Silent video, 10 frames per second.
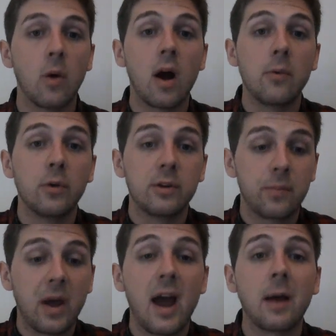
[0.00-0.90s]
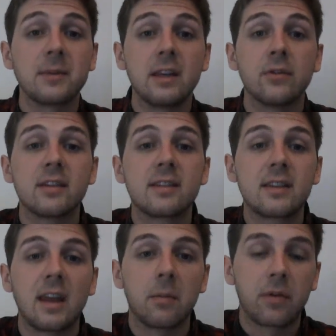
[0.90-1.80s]
I would perhaps even
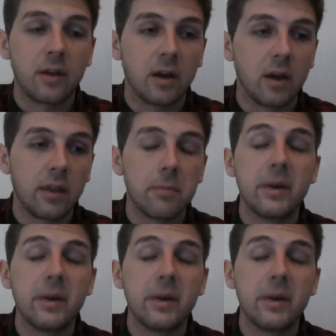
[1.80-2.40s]
skip the